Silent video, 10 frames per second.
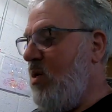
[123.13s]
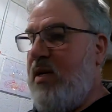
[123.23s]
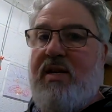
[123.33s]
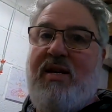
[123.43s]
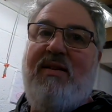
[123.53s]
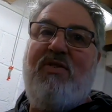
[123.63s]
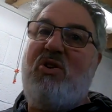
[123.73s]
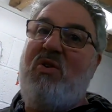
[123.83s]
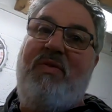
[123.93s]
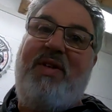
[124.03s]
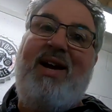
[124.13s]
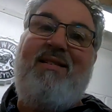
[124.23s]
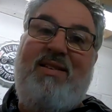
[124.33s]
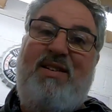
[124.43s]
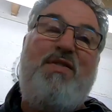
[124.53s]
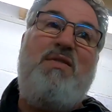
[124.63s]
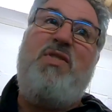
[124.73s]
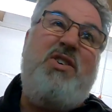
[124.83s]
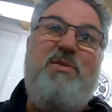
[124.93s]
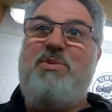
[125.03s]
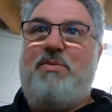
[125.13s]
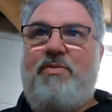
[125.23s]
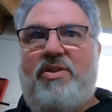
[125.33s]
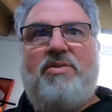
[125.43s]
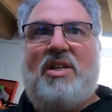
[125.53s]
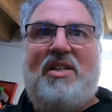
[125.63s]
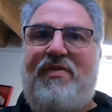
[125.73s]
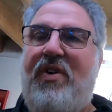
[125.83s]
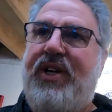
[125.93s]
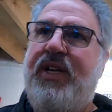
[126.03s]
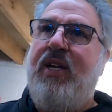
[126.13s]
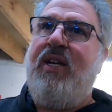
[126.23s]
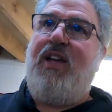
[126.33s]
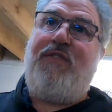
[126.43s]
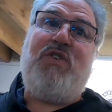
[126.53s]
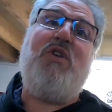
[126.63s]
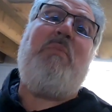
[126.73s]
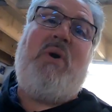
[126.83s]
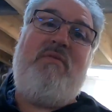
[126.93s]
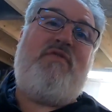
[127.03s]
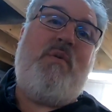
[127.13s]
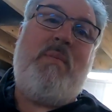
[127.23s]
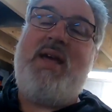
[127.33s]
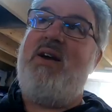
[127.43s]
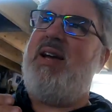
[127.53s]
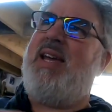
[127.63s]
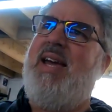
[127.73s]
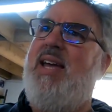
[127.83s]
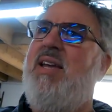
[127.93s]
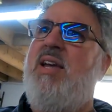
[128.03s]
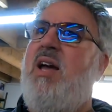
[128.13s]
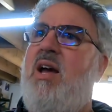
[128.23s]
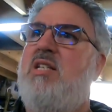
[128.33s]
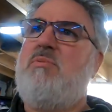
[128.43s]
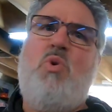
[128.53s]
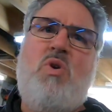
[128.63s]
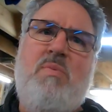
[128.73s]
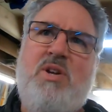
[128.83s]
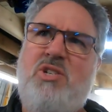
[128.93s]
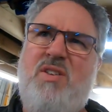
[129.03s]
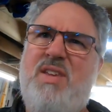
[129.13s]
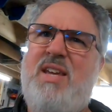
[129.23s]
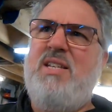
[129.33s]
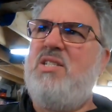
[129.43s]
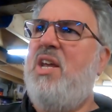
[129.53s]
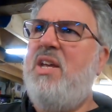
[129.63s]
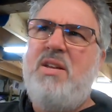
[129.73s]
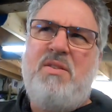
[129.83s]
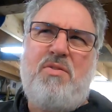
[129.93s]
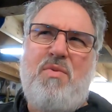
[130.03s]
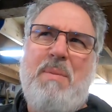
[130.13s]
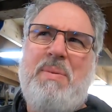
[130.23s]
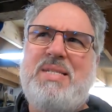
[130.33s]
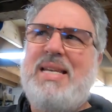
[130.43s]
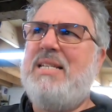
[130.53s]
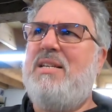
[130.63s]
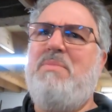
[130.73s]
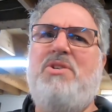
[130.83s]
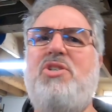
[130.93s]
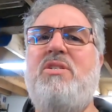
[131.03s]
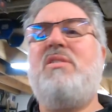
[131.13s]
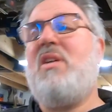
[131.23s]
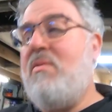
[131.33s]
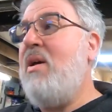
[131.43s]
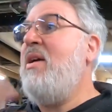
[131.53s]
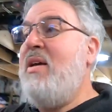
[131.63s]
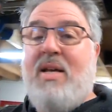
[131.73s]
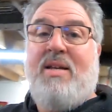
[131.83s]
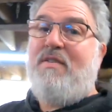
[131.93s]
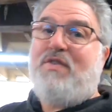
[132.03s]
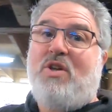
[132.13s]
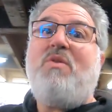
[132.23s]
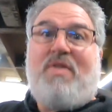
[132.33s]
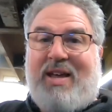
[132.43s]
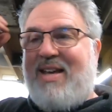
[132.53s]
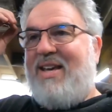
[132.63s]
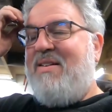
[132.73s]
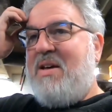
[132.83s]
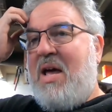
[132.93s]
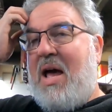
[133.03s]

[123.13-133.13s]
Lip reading: You can have a look on there, and if you can find them somewhere else, that's fine. If you do buy them from me, I get a small commission. I think it's 3% commission, so if you do, thank you.